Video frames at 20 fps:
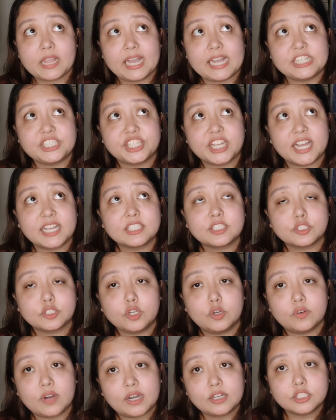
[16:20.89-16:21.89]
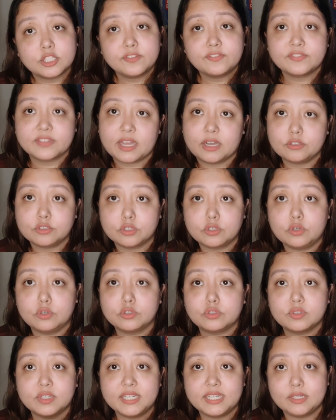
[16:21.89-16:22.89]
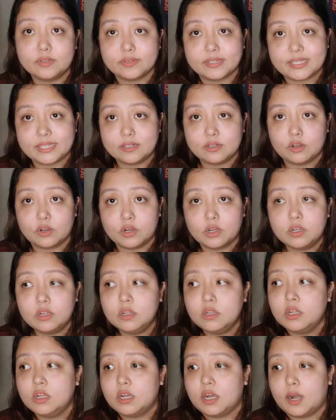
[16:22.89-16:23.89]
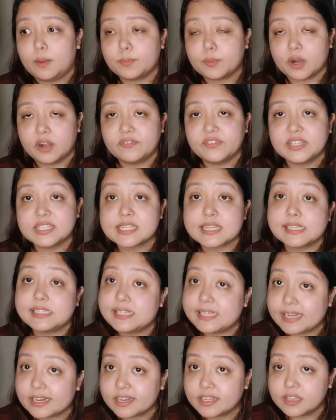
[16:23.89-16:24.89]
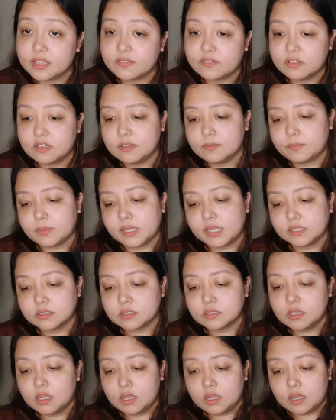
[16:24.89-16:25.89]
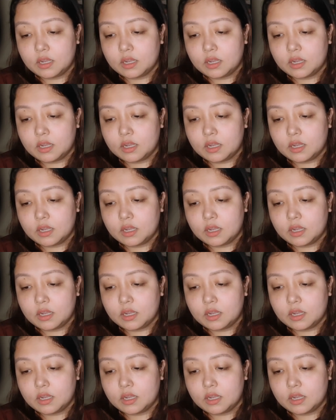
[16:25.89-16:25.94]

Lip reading: And she has to go out of town to go to Iloilo, a province here in the Philippines,